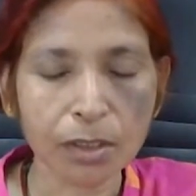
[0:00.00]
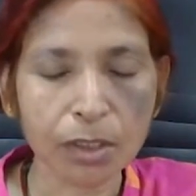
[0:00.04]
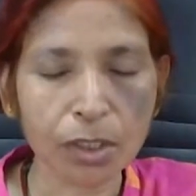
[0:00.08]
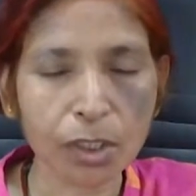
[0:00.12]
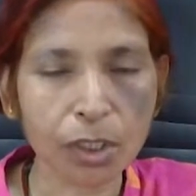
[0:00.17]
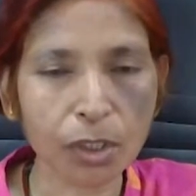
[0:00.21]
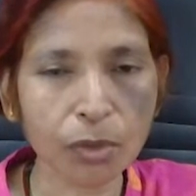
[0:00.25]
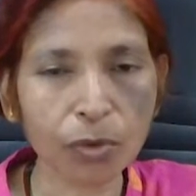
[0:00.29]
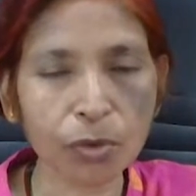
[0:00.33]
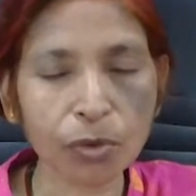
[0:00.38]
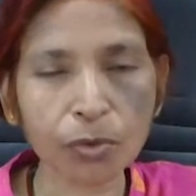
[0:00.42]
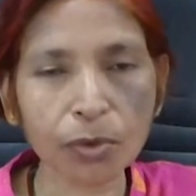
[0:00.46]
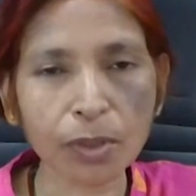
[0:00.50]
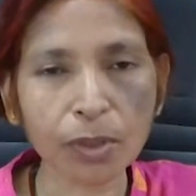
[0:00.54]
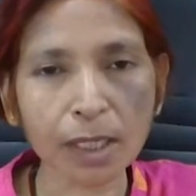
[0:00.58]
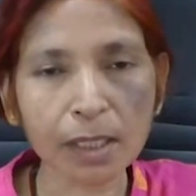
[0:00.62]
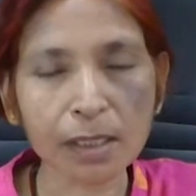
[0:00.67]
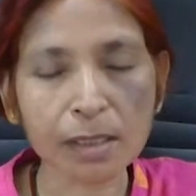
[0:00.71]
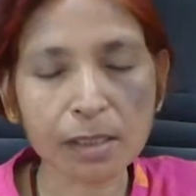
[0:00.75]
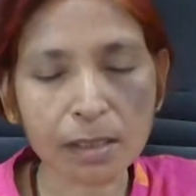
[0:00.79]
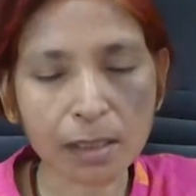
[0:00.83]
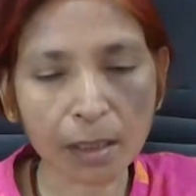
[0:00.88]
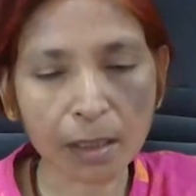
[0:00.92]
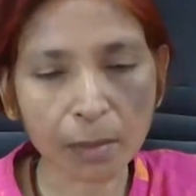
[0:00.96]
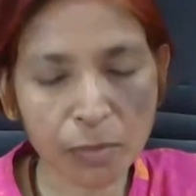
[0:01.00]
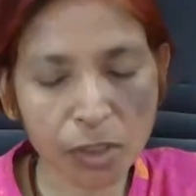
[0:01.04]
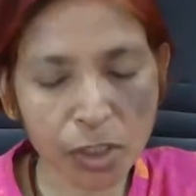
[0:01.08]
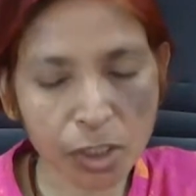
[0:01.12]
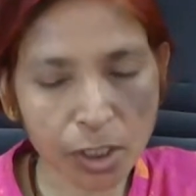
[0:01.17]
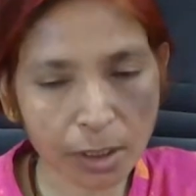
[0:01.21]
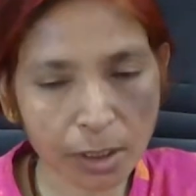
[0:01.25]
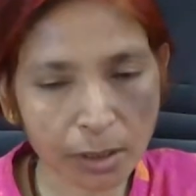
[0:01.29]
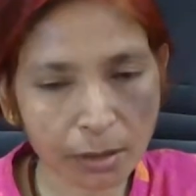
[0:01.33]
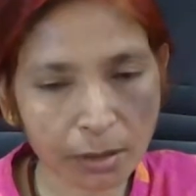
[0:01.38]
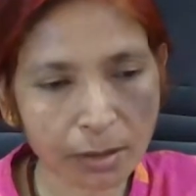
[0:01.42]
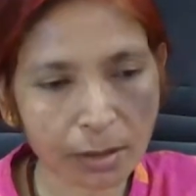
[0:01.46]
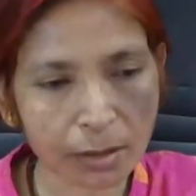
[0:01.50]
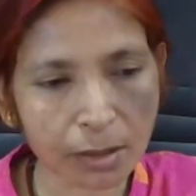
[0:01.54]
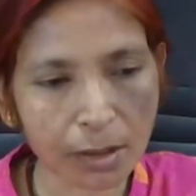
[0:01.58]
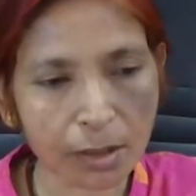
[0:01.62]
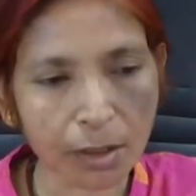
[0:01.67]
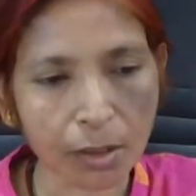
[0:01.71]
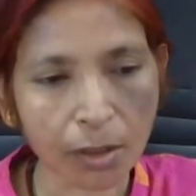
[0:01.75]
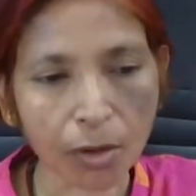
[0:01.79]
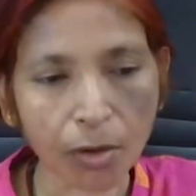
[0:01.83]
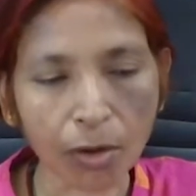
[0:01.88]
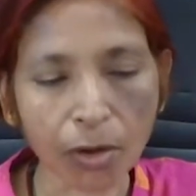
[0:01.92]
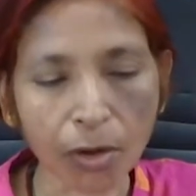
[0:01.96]
due to consumption
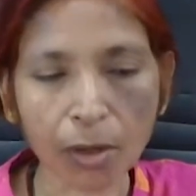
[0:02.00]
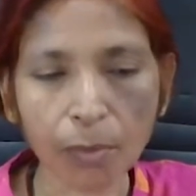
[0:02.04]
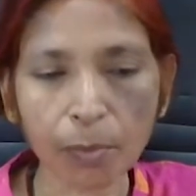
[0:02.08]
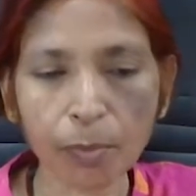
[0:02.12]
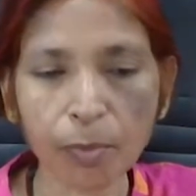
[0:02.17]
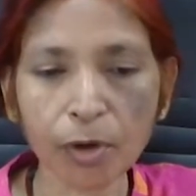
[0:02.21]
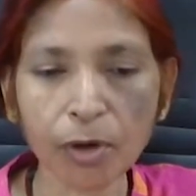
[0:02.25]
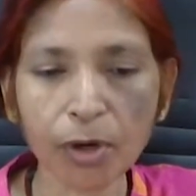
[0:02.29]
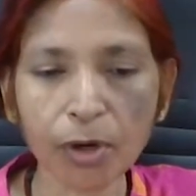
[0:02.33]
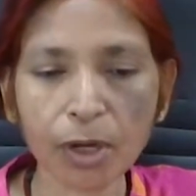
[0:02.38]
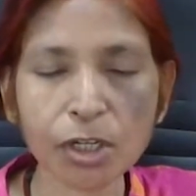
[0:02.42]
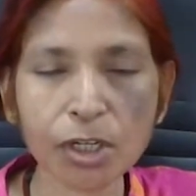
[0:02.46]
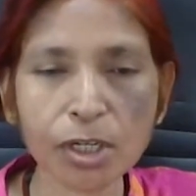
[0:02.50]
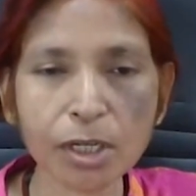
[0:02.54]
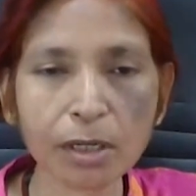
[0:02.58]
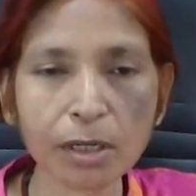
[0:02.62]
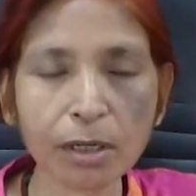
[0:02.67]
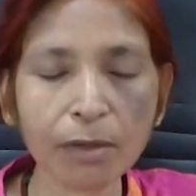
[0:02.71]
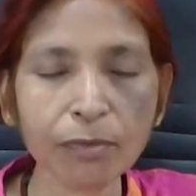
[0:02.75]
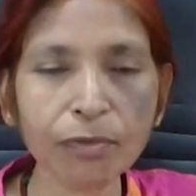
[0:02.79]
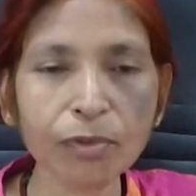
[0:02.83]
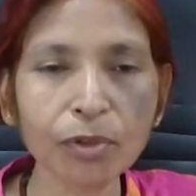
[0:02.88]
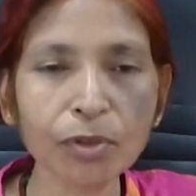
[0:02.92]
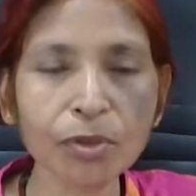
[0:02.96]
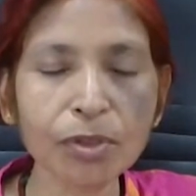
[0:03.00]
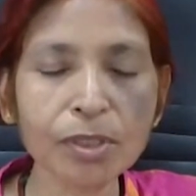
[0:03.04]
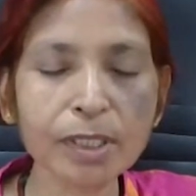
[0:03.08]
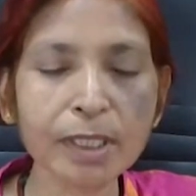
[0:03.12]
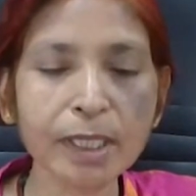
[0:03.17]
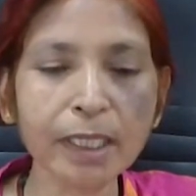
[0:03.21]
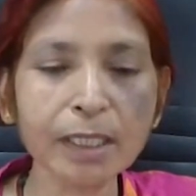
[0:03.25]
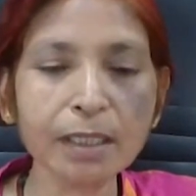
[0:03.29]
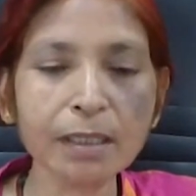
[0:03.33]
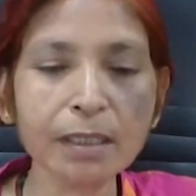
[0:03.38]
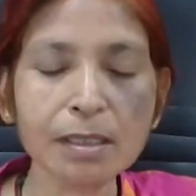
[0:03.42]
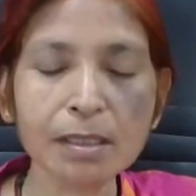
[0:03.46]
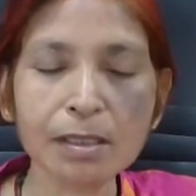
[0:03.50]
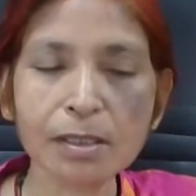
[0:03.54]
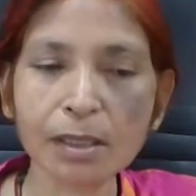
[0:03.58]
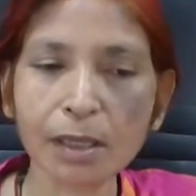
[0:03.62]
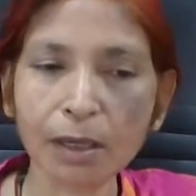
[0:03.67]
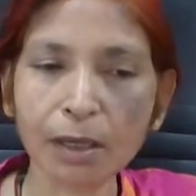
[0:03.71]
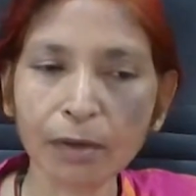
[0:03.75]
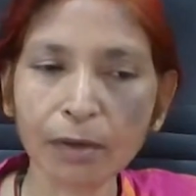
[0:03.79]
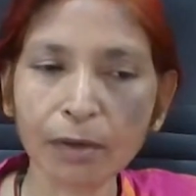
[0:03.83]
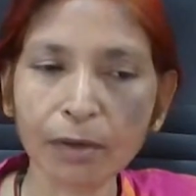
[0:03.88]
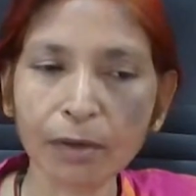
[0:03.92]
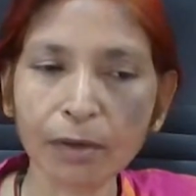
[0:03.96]
or production of goods and
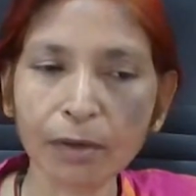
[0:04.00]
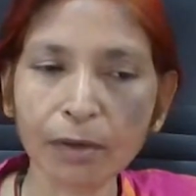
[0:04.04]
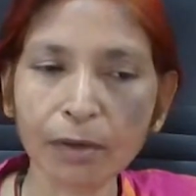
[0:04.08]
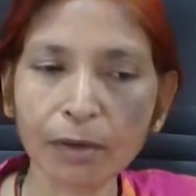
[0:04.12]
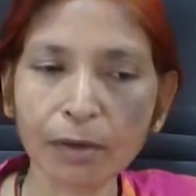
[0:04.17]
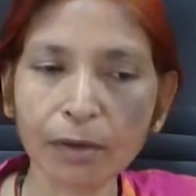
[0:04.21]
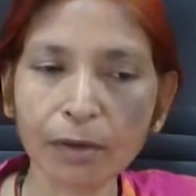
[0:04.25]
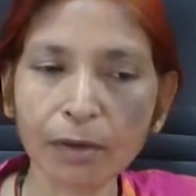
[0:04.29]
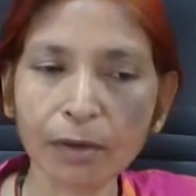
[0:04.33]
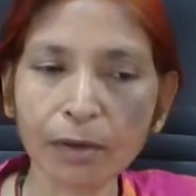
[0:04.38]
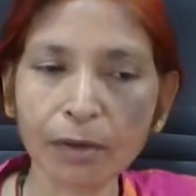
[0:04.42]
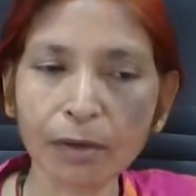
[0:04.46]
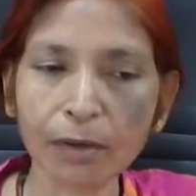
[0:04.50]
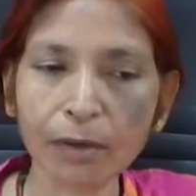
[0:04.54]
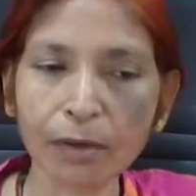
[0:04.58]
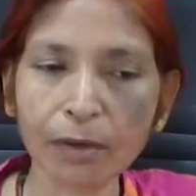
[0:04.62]
services.